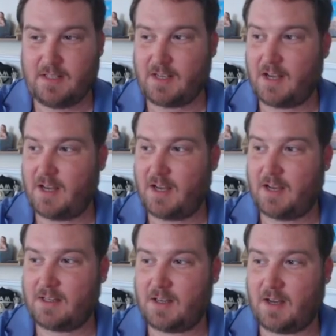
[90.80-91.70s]

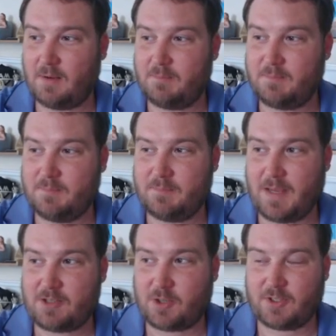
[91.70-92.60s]
a
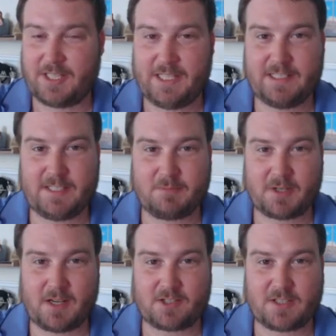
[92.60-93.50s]
major indie
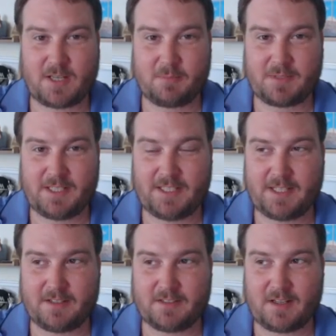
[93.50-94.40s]
production company
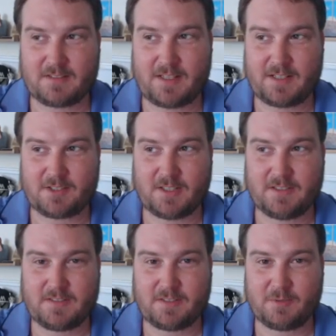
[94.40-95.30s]
here in Los
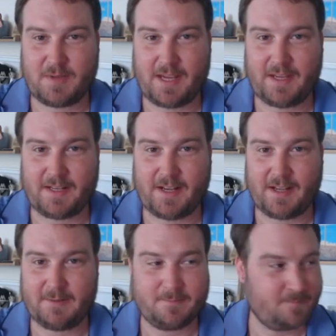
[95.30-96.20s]
Angeles, who made
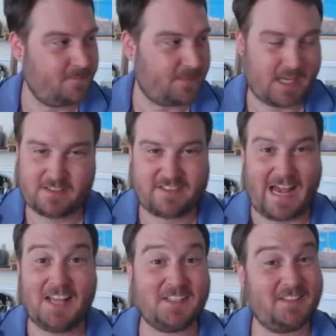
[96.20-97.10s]

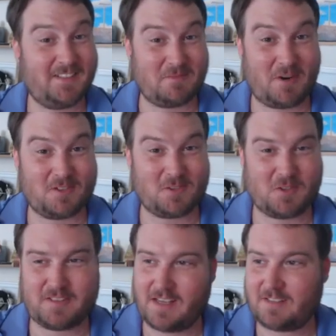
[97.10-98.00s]
Silence, the Martin
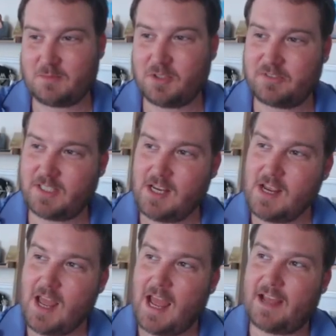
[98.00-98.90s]
Scorsese movie,
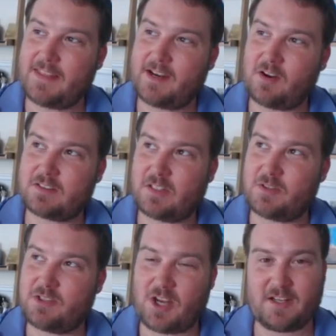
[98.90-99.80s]
and then also
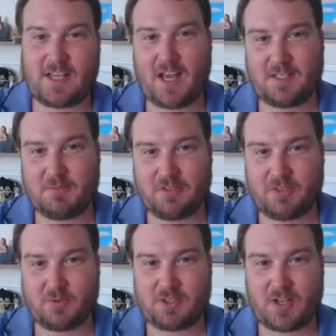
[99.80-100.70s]
the John Gotti
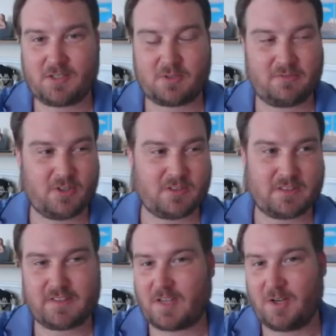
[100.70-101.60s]
movie with John Travolta.
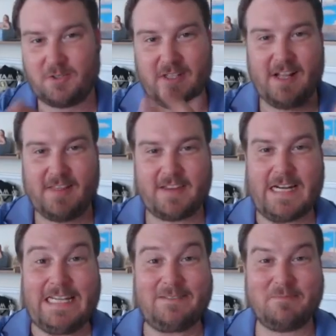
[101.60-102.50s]
So they're
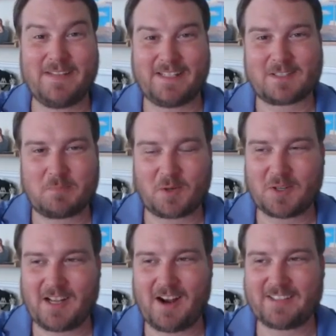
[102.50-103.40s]
hit and miss, but
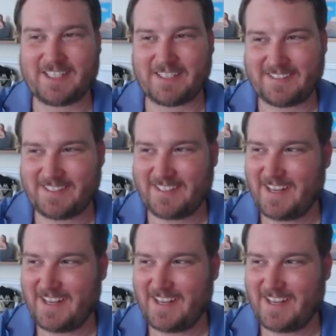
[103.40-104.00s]
regardless,